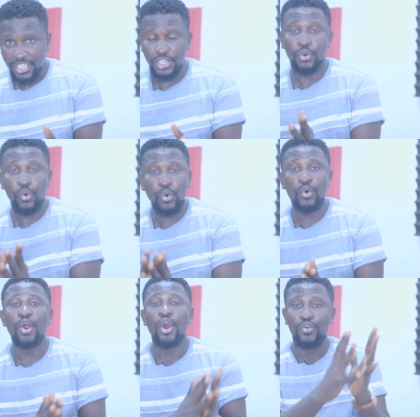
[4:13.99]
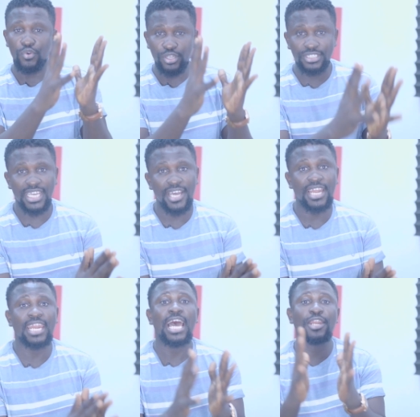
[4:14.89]
in the whole
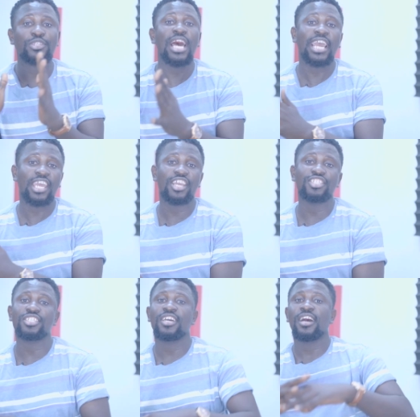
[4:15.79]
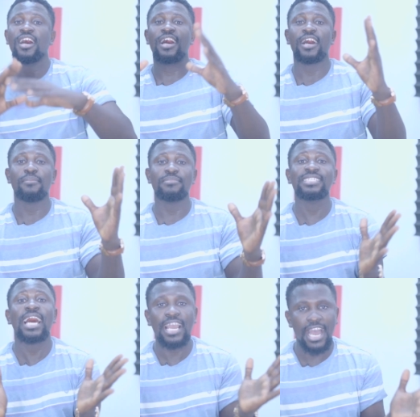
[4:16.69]
Runtown and Adut Akech um,
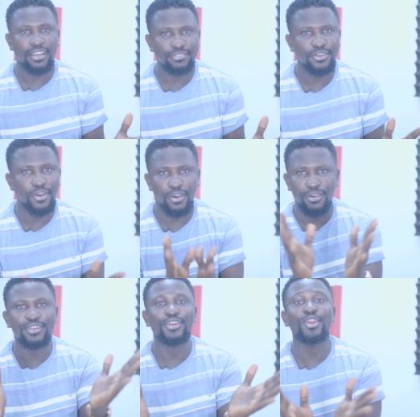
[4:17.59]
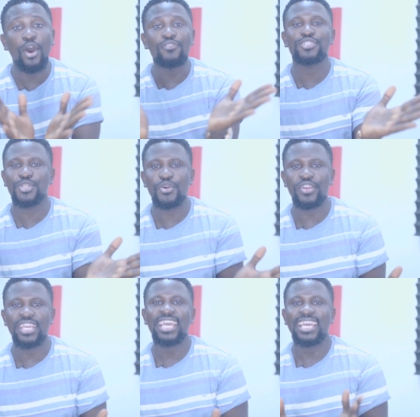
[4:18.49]
saga or love
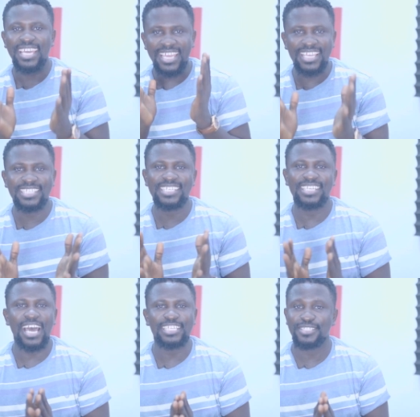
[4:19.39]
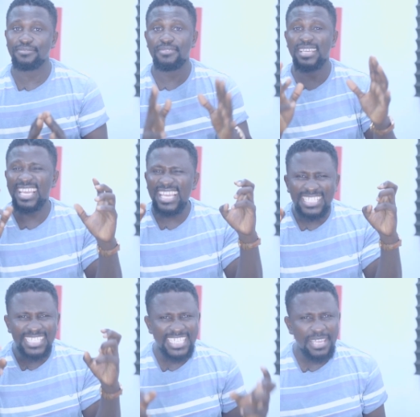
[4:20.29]
story is that
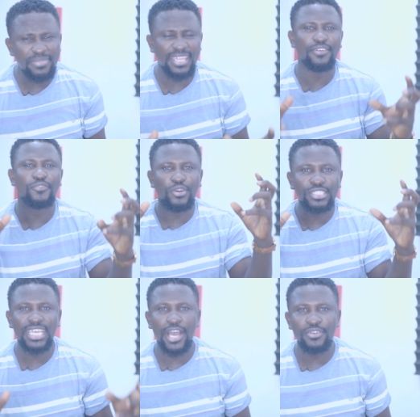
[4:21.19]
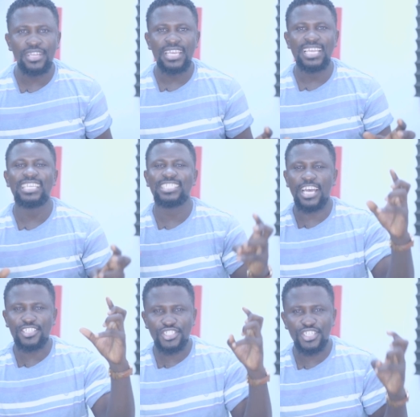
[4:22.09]
it seems that Runtown is
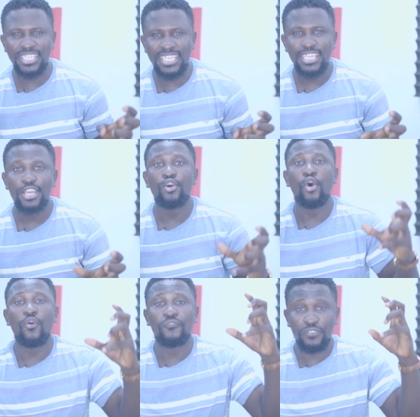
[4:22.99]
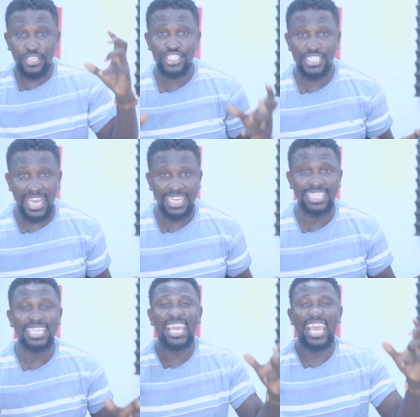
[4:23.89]
actually officially